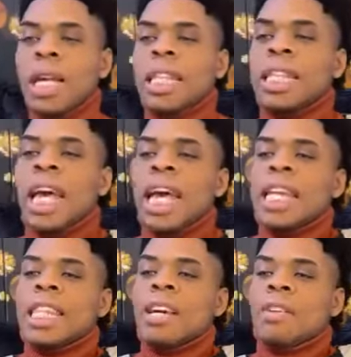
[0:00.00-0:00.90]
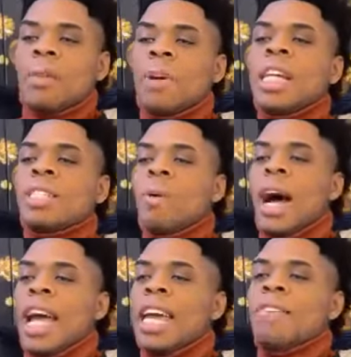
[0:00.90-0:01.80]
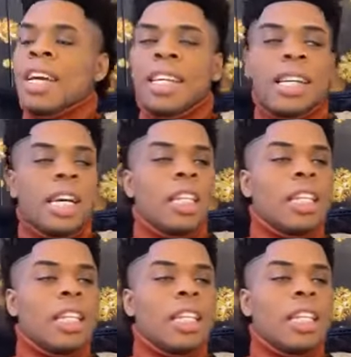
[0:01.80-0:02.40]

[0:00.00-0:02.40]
they the, the reason why even